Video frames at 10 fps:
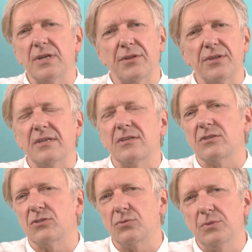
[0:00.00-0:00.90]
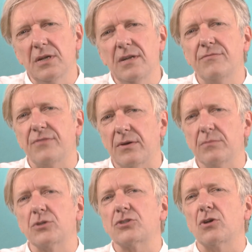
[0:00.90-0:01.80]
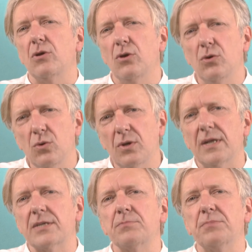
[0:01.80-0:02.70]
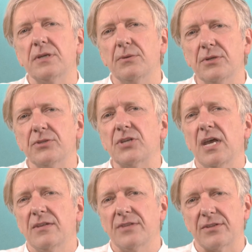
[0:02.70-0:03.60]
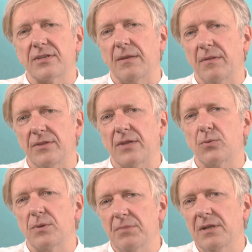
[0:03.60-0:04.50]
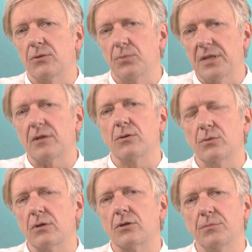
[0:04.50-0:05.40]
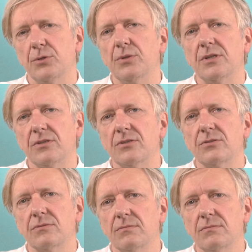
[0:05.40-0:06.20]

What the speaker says: I think it is really very much a local experience that we build with local communities.